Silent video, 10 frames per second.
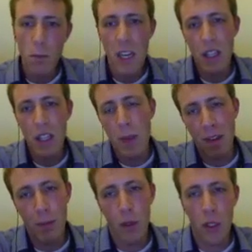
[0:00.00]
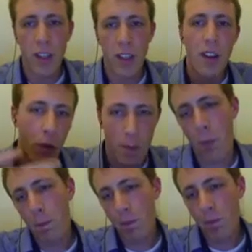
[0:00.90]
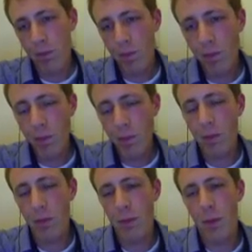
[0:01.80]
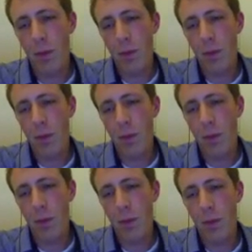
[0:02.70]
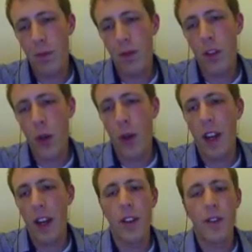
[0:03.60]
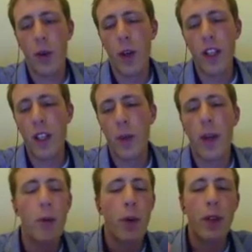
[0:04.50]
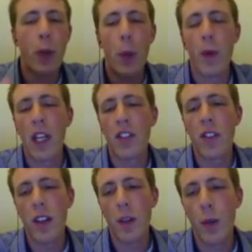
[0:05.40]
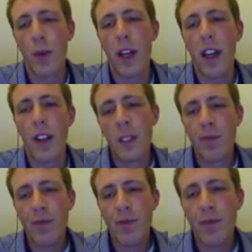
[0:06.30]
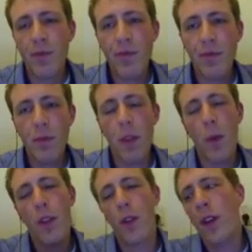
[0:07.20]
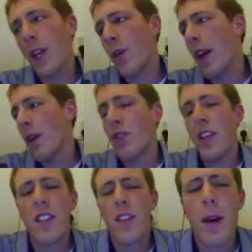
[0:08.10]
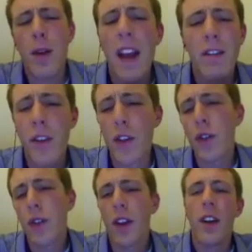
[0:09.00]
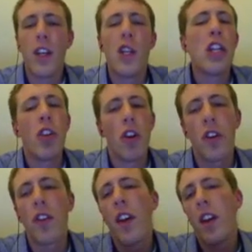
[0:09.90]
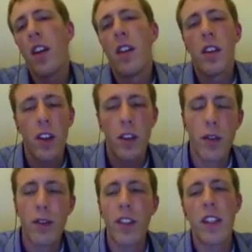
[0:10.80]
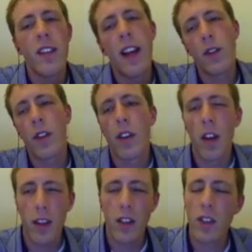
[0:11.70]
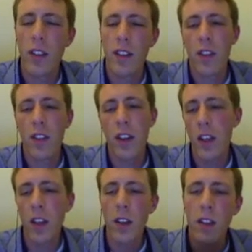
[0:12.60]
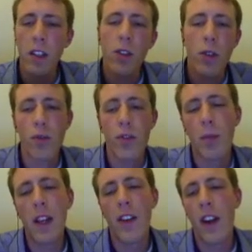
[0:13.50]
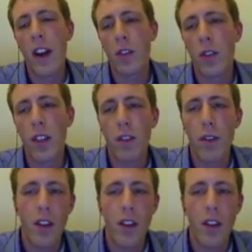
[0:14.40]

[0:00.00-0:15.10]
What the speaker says: each Maven project follows the same life cycle. So you can always see where will it start and where will it end. And with Gradle, I'd say it's about average. You need to learn the groovy syntax or the Kotlin syntax. You need to familiarize yourself with the